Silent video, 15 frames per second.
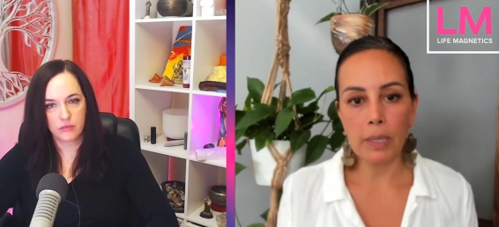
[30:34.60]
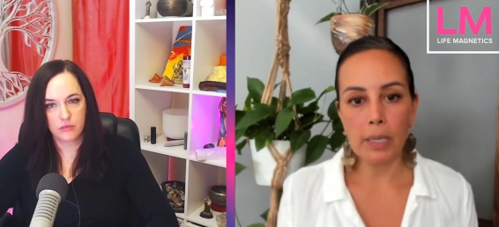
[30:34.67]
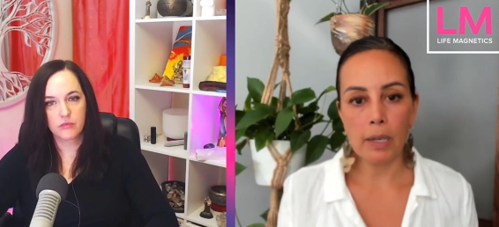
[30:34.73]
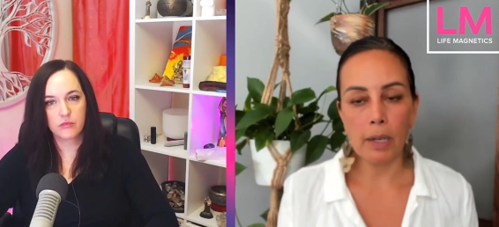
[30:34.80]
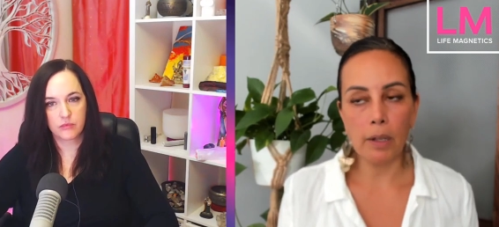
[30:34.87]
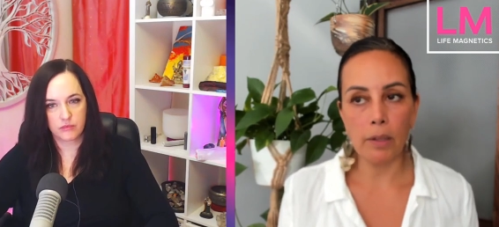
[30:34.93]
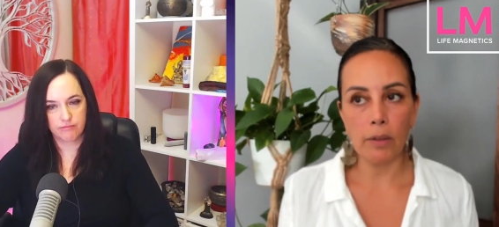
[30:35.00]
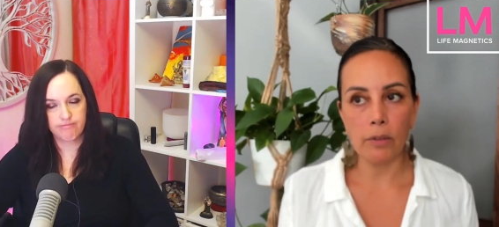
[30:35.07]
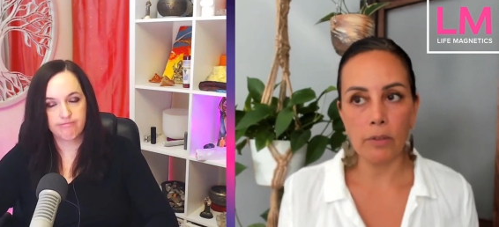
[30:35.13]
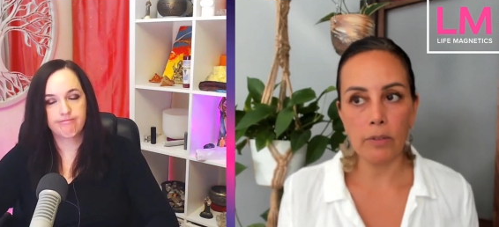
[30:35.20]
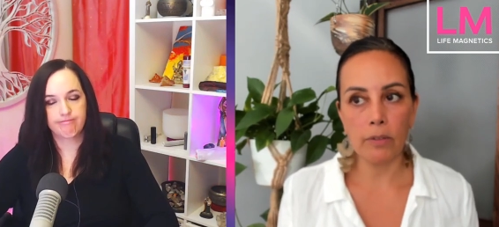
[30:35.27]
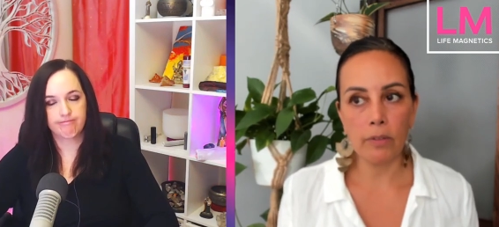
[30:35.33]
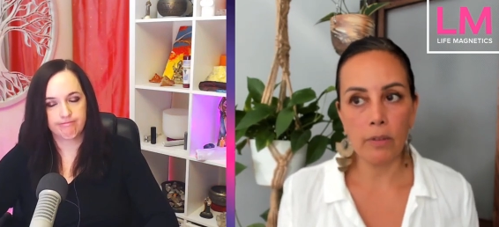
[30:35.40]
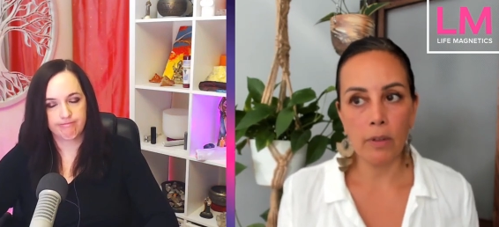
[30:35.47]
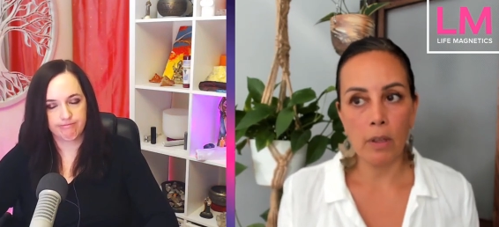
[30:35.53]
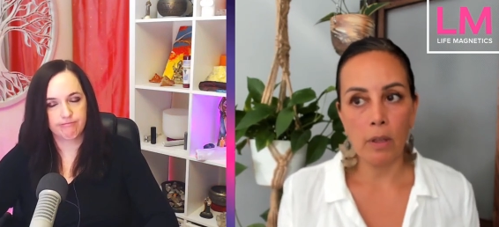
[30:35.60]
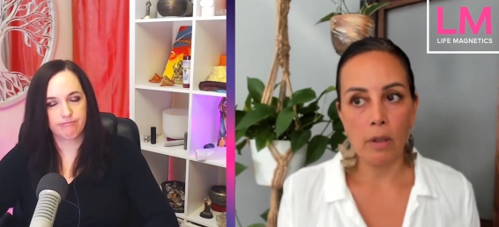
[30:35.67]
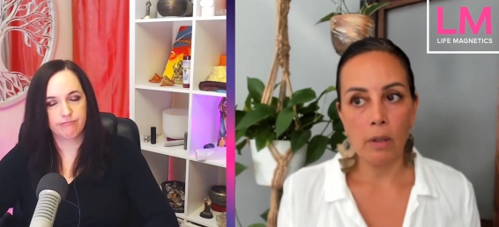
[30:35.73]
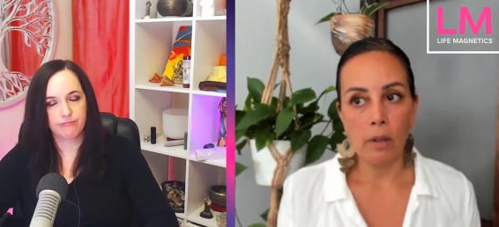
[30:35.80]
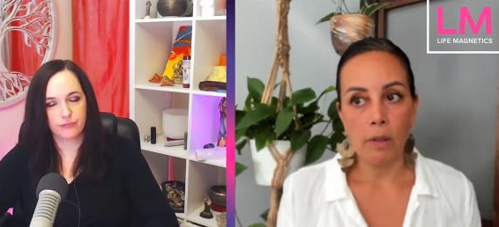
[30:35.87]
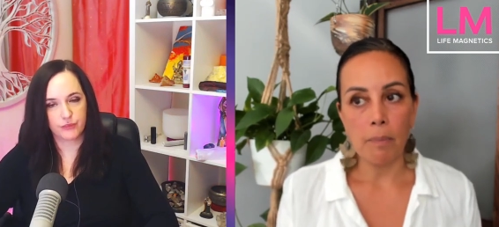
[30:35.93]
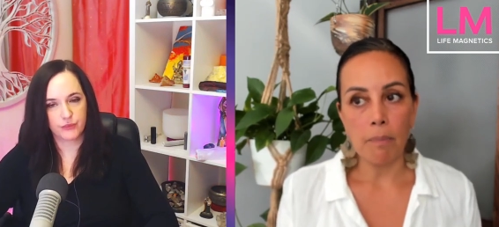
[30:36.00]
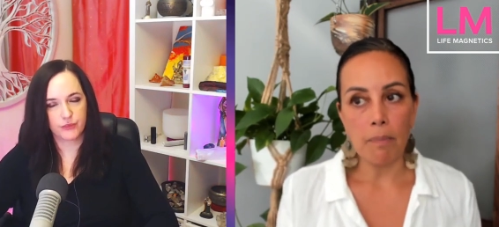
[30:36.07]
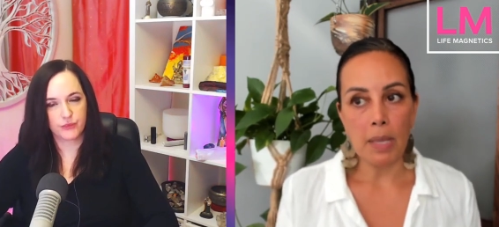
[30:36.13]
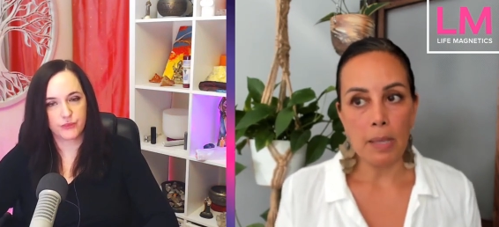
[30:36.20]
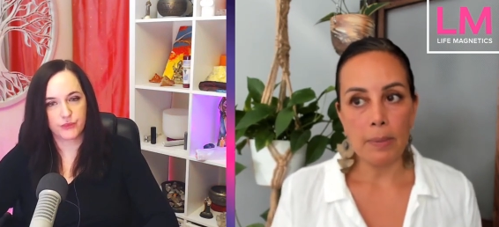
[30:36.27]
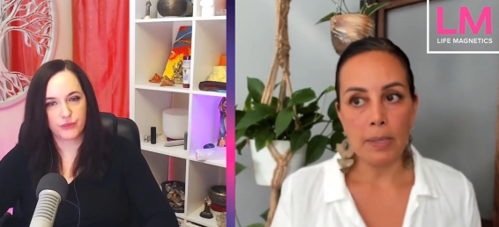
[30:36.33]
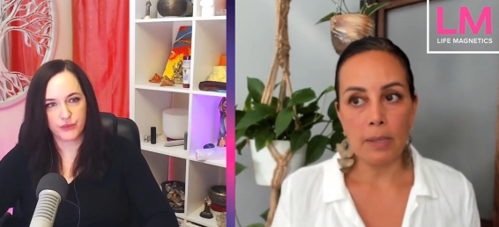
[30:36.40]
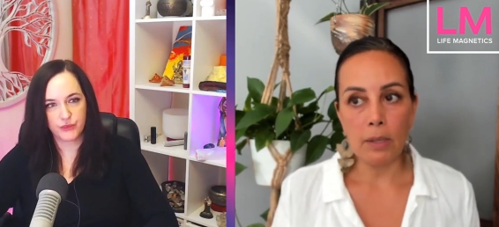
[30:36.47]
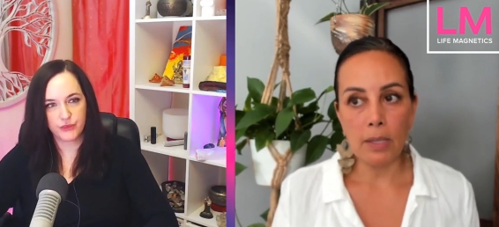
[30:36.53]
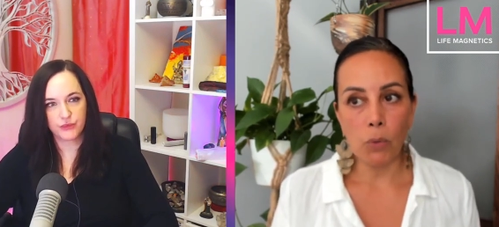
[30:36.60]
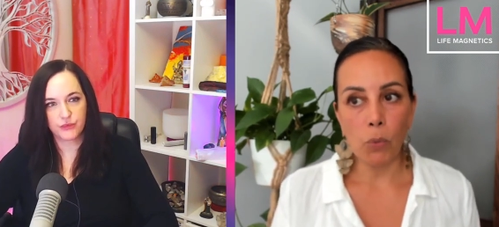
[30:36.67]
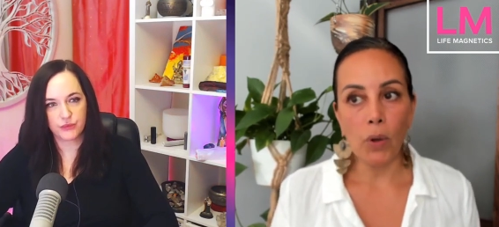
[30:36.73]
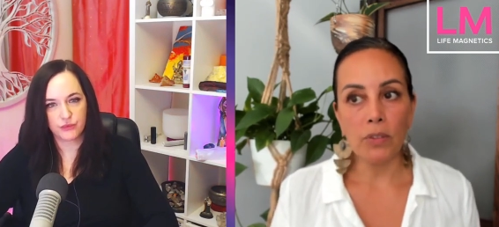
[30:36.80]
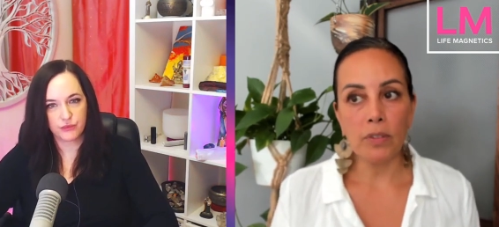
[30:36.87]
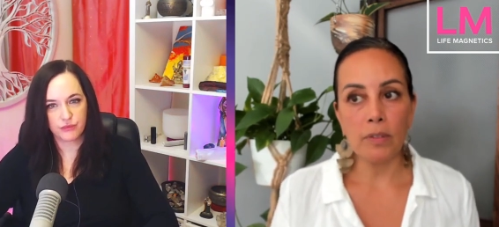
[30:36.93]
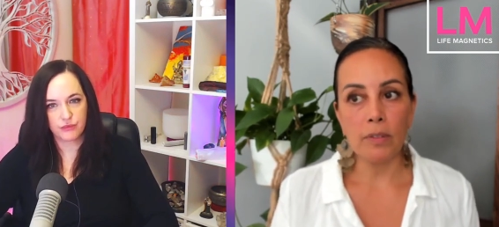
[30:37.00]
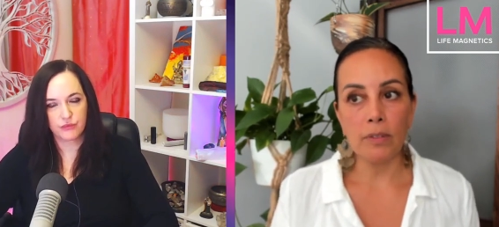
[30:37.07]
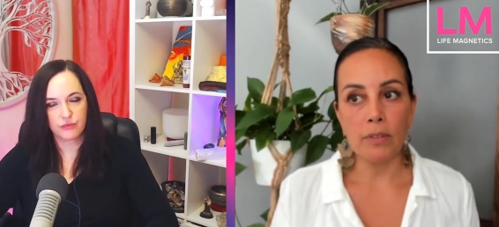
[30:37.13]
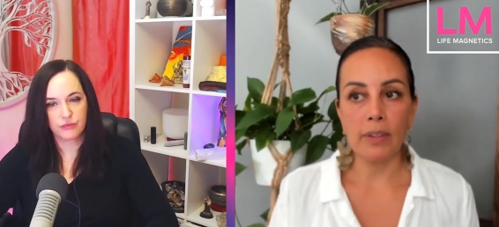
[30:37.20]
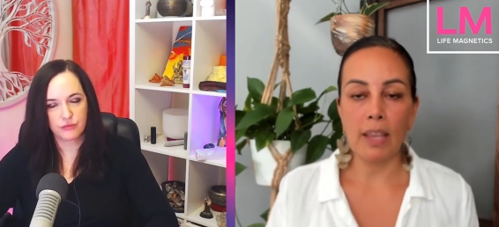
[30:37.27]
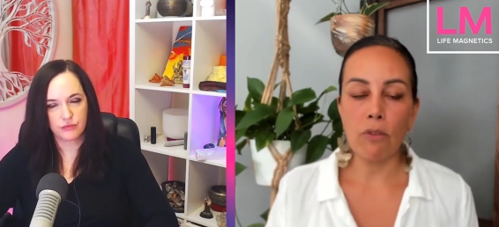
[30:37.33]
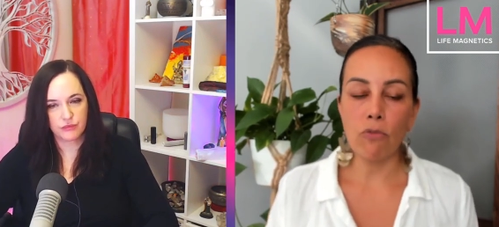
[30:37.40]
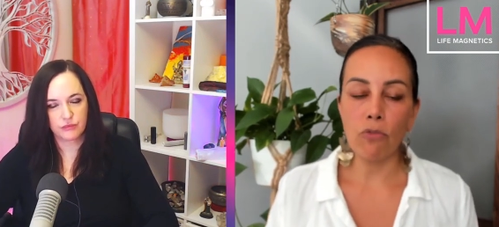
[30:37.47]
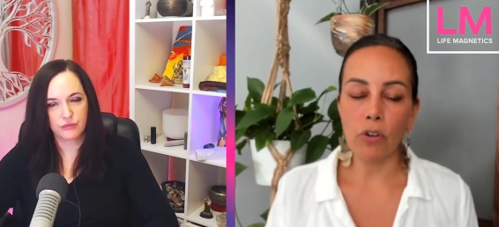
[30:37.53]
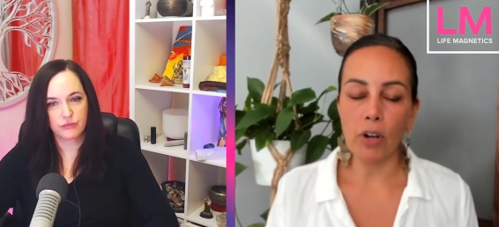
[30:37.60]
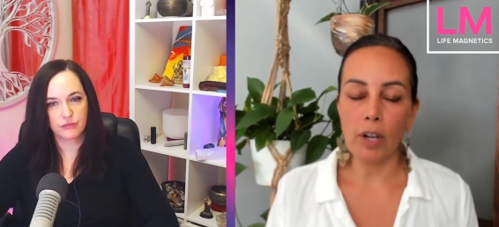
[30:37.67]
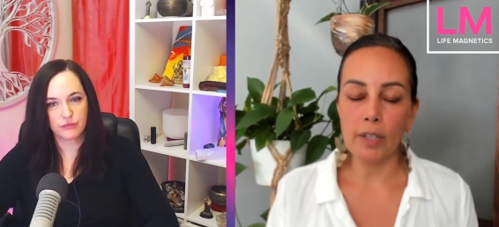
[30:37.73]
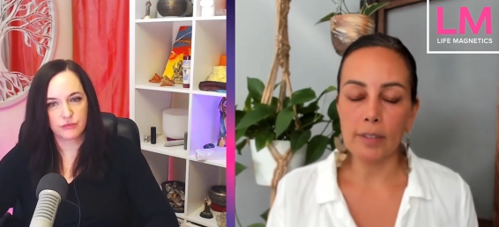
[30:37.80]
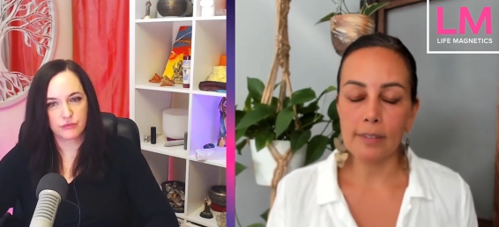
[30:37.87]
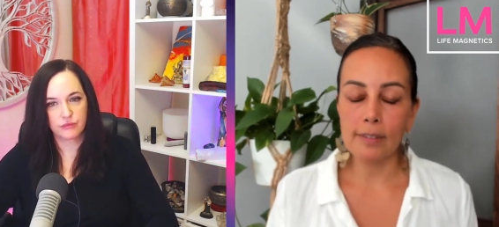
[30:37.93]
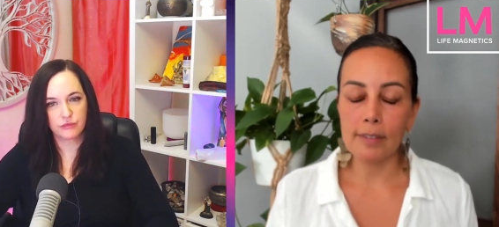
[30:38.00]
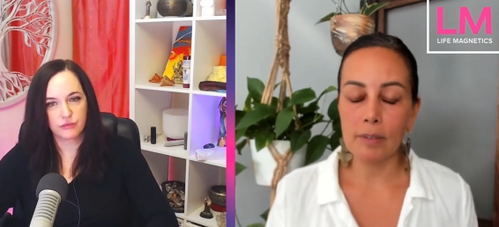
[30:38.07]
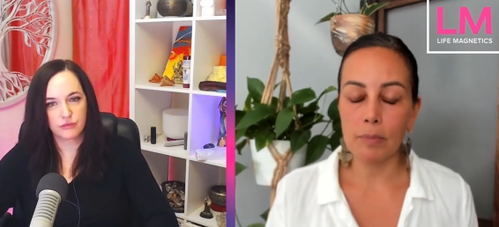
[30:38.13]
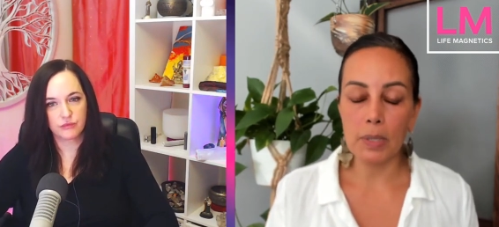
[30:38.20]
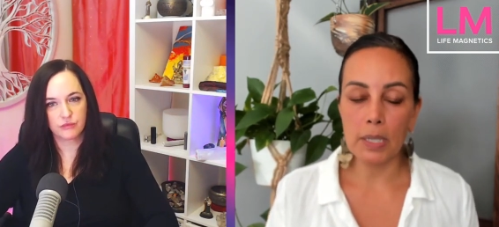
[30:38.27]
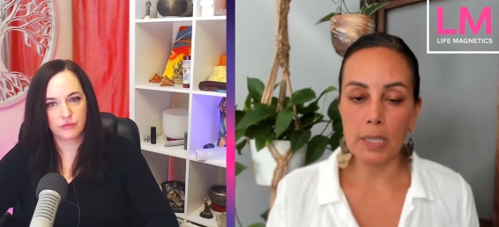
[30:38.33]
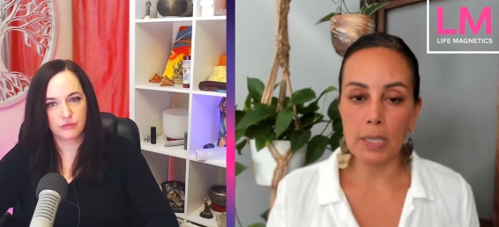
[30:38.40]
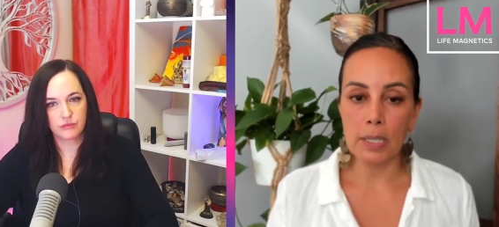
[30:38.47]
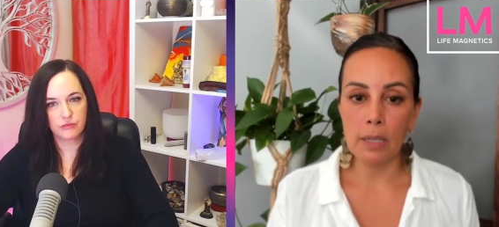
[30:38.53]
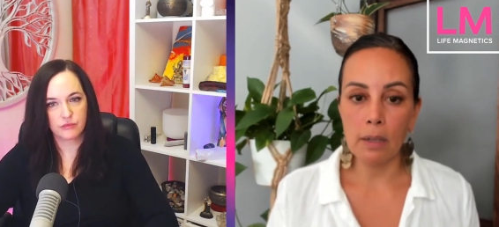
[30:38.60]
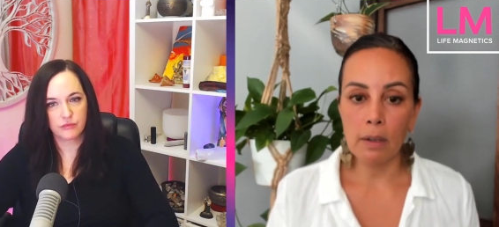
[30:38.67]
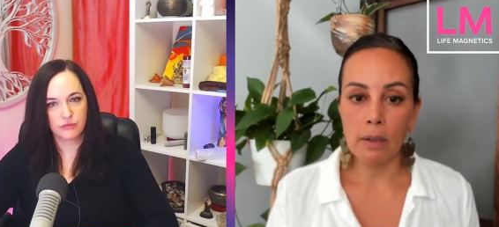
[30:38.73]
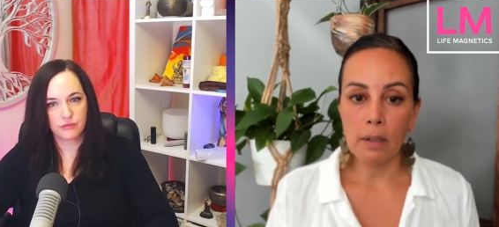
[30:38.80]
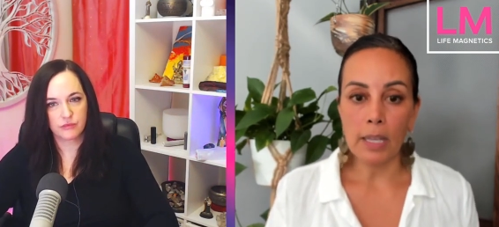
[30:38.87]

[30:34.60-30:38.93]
Speaker 1: because maybe it wasn't safe for us to be